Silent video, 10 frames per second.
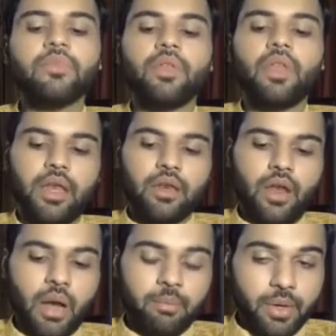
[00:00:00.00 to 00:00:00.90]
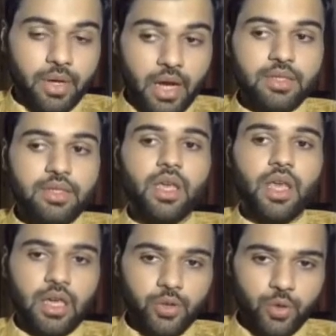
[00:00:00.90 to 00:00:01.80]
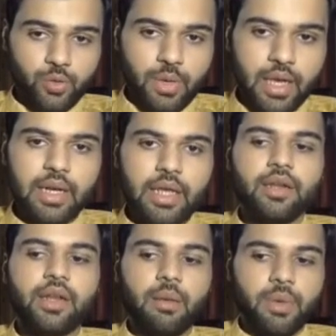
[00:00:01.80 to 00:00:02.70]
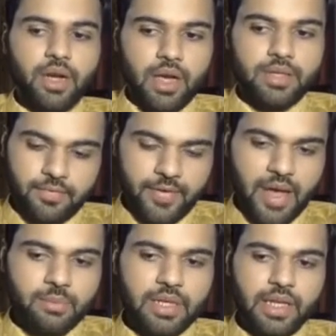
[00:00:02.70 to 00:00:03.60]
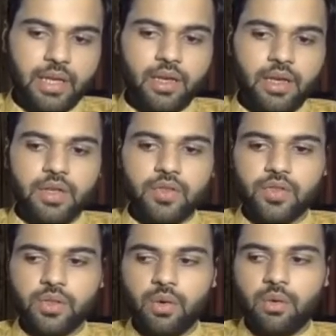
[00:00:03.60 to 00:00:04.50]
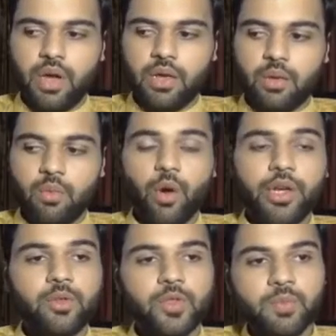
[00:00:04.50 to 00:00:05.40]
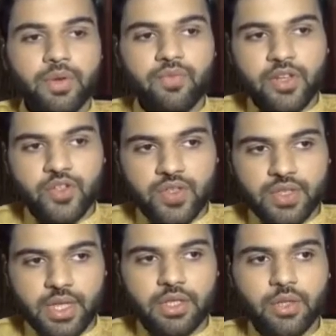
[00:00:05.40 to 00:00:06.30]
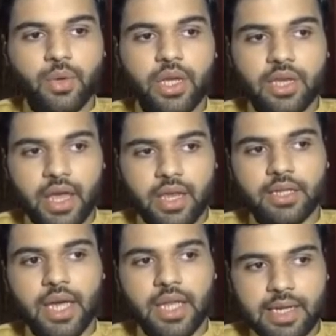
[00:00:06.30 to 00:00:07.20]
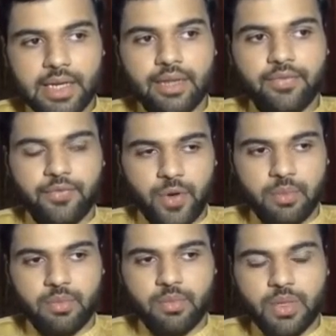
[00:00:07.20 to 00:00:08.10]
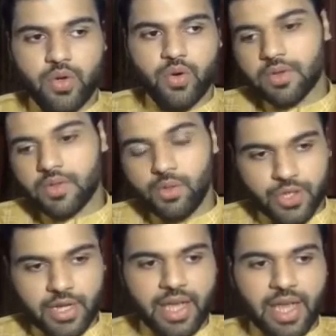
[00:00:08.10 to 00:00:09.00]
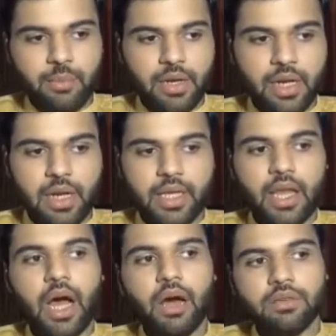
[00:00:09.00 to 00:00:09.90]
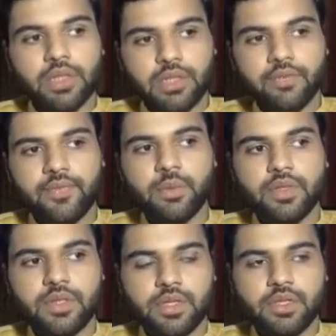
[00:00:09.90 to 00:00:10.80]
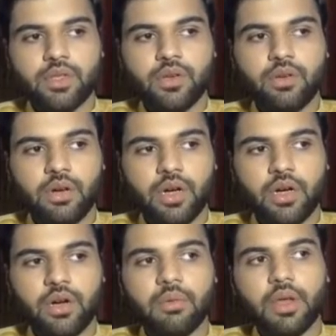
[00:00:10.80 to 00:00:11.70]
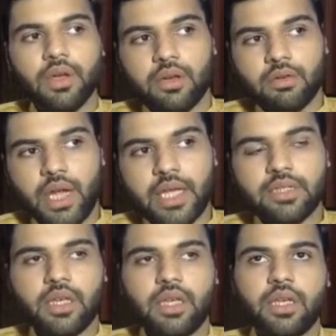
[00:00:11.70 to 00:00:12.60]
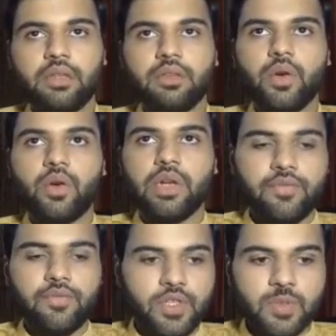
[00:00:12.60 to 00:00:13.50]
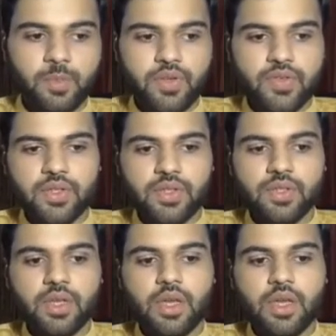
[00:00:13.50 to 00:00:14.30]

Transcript: an upper caste Hindu male in an upper class family. So, and what are those privileges that you inherit directly from your social capital, and how that influences your writing and your lived experiences,